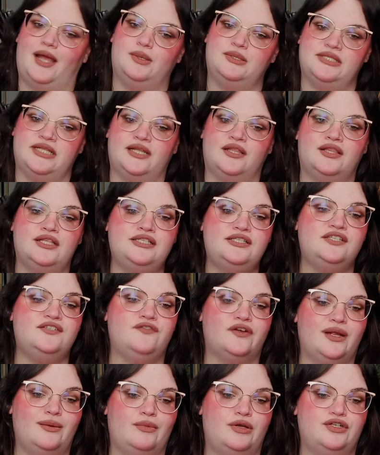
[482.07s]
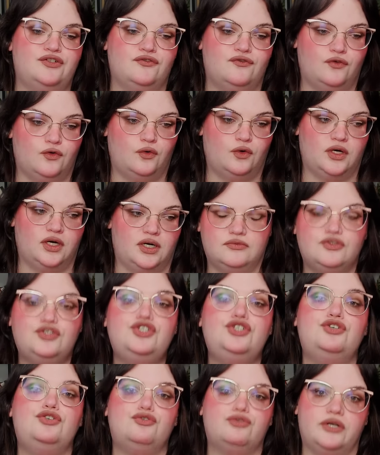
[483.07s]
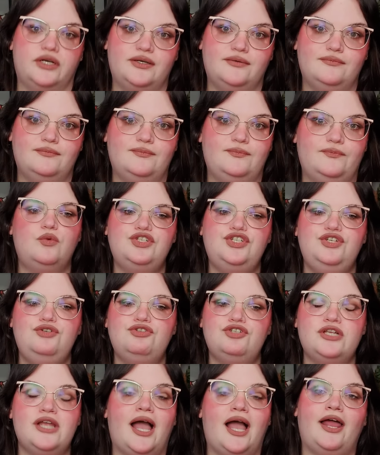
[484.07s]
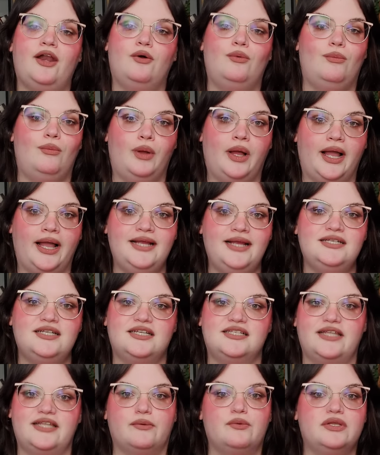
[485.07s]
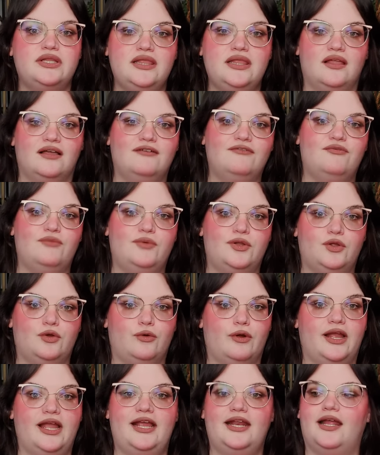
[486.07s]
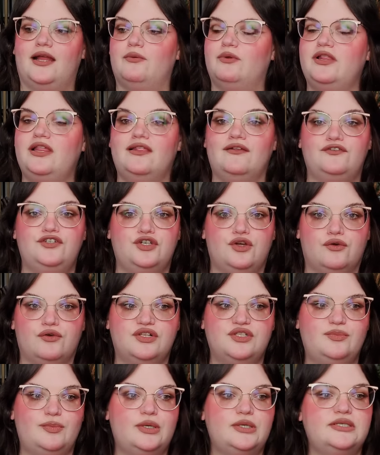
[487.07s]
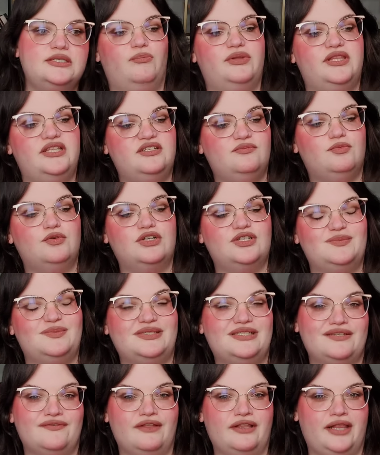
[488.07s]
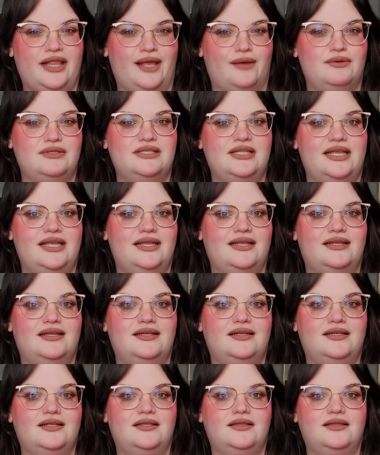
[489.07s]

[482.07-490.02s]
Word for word: I was like, this is very much for children, which usually I don't mind because I really love middle grade. I really love children's books. But this book specifically, I was like,